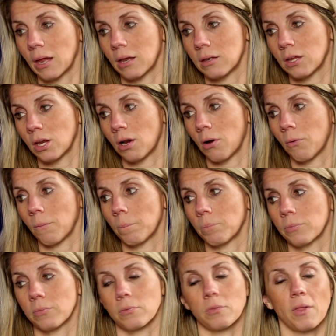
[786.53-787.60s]
in,
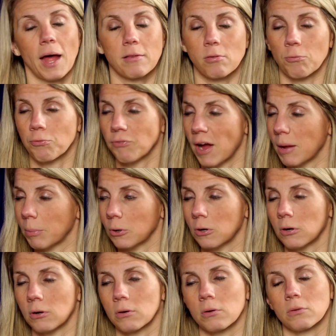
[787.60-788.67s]
lots of
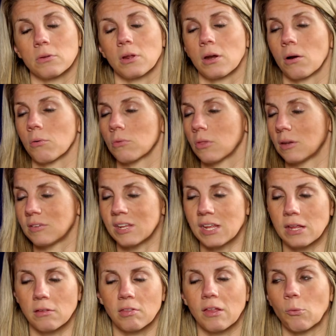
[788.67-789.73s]
fiber, the
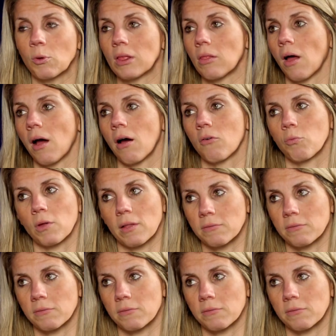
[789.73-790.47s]
teas that we love.